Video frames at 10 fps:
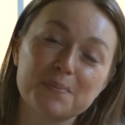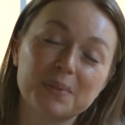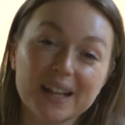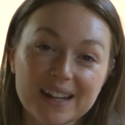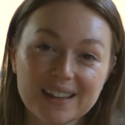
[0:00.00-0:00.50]

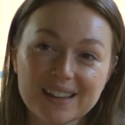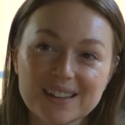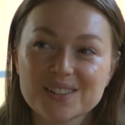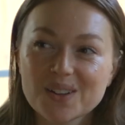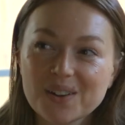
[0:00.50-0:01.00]
Planning
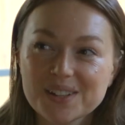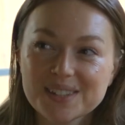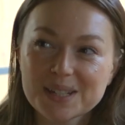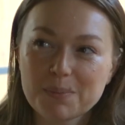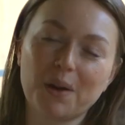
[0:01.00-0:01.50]
it is
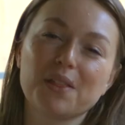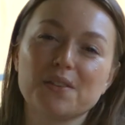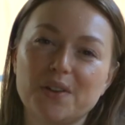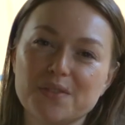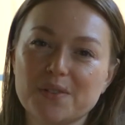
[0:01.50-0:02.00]
honestly part of the
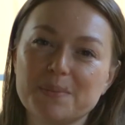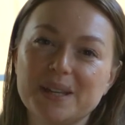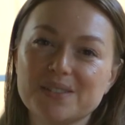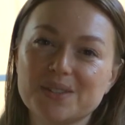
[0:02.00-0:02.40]
fun for me.